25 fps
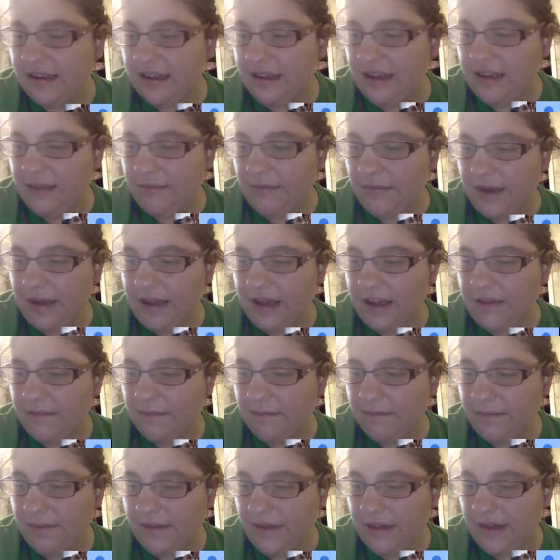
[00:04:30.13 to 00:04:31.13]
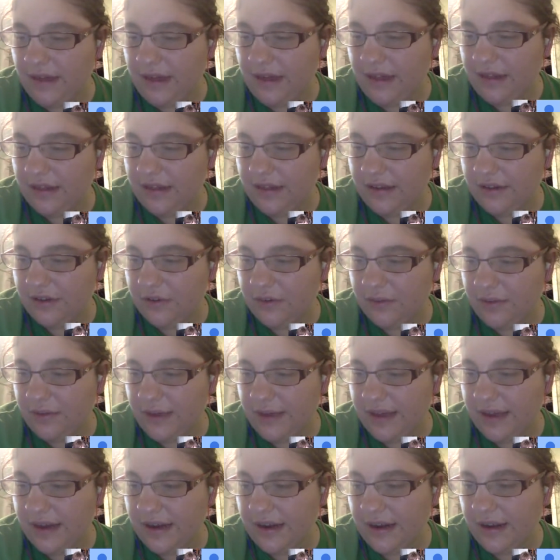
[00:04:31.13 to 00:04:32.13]
it might be a little
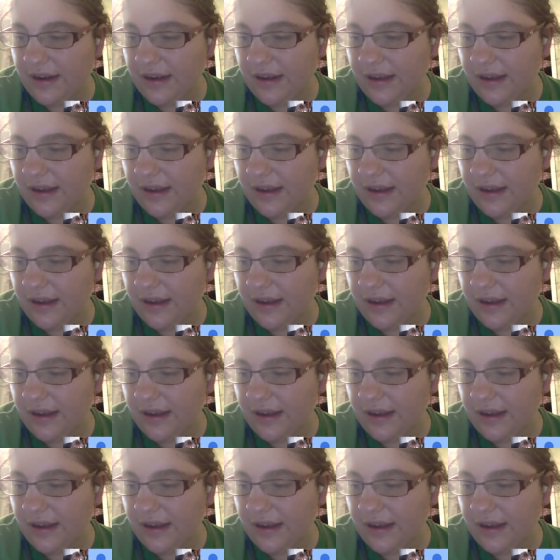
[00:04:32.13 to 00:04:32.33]
bit